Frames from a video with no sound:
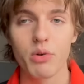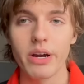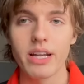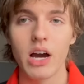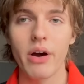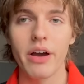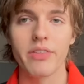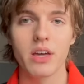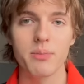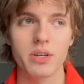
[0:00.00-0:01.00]
right now I
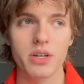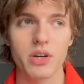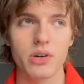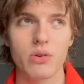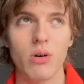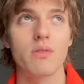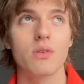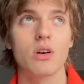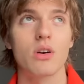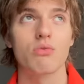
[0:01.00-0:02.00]
think I'm gonna go
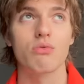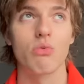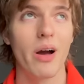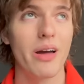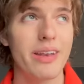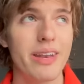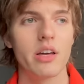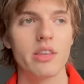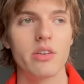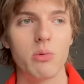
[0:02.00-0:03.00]
for a run,
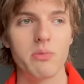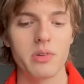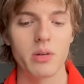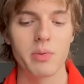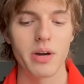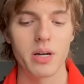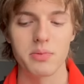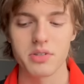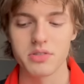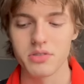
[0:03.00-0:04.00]
and then hopefully I'll be back
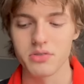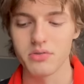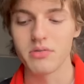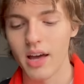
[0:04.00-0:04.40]
pretty soon,